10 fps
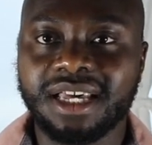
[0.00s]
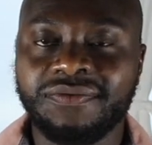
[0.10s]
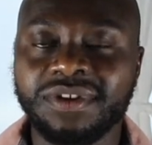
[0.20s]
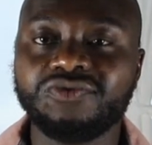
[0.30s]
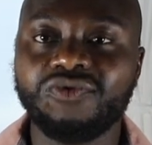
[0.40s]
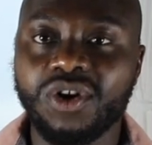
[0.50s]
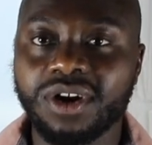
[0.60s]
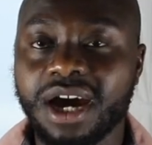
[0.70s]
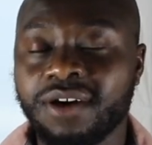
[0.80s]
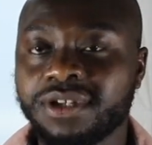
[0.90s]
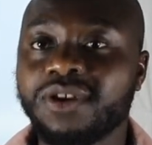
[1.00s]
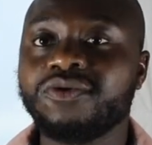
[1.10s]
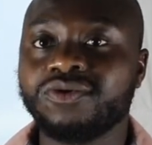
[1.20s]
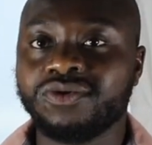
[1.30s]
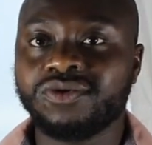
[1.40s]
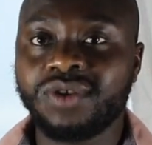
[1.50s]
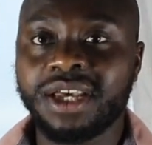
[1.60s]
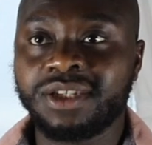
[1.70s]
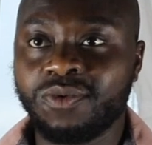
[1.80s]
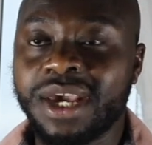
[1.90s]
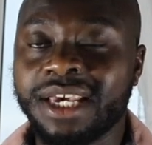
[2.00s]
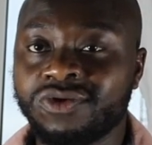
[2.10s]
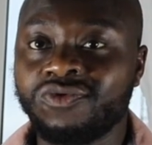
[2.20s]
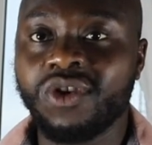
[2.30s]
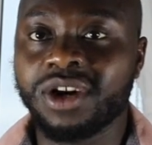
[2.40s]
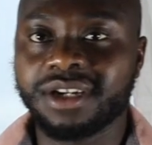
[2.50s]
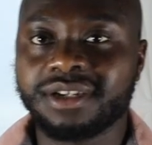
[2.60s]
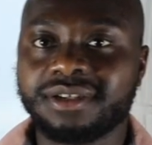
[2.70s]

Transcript: If it's wrong, I'll tell you straight away it's wrong.